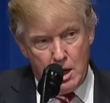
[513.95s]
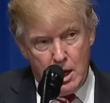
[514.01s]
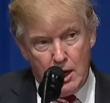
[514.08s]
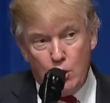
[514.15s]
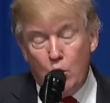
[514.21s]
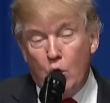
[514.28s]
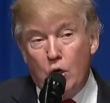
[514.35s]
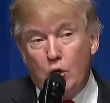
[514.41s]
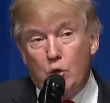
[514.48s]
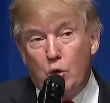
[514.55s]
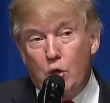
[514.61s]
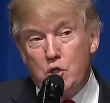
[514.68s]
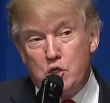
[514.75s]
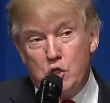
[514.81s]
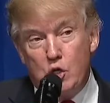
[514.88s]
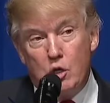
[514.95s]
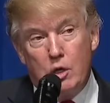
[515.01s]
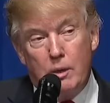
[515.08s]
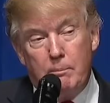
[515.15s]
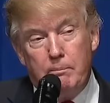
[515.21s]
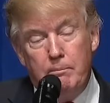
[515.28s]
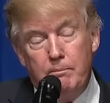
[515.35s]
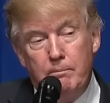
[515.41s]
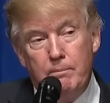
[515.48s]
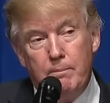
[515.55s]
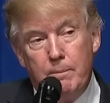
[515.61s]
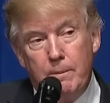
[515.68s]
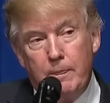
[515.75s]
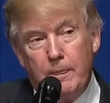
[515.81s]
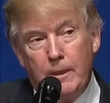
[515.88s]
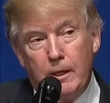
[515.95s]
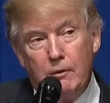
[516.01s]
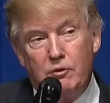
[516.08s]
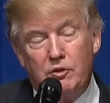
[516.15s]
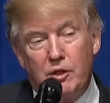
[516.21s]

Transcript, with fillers: and all across Europe. You've